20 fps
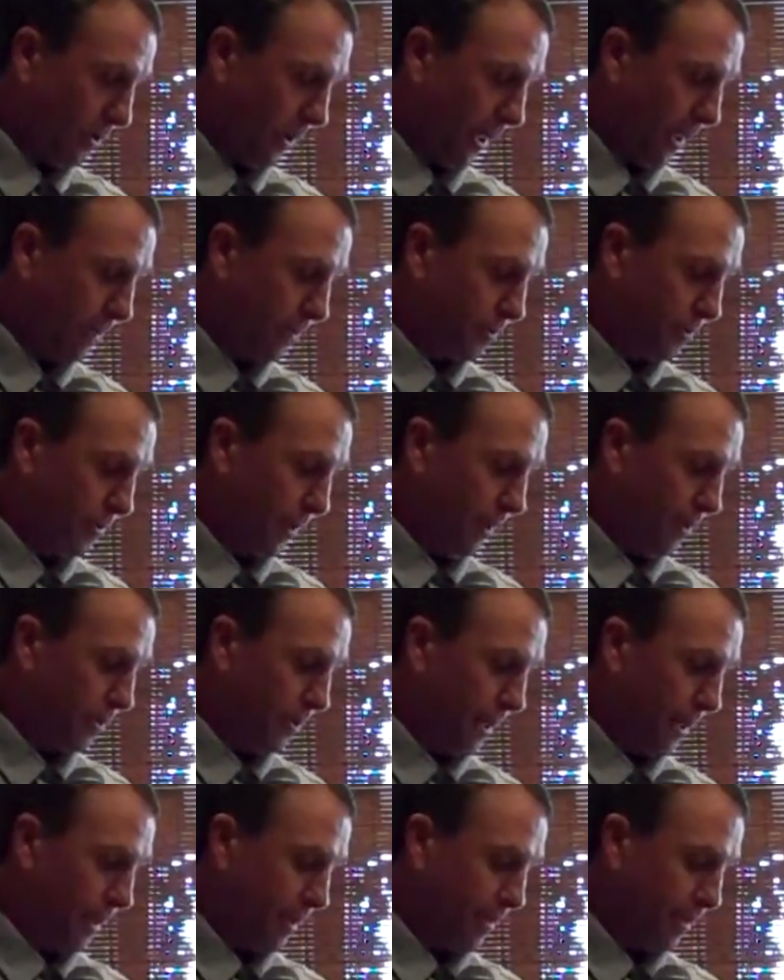Caitlin
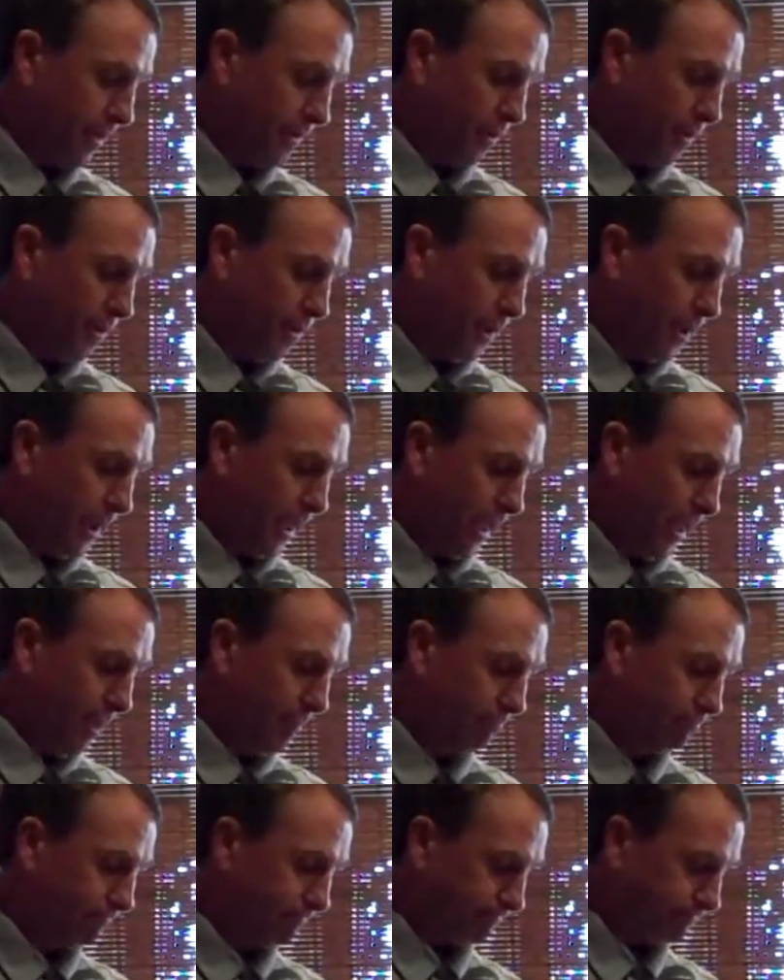Rubino had another good game.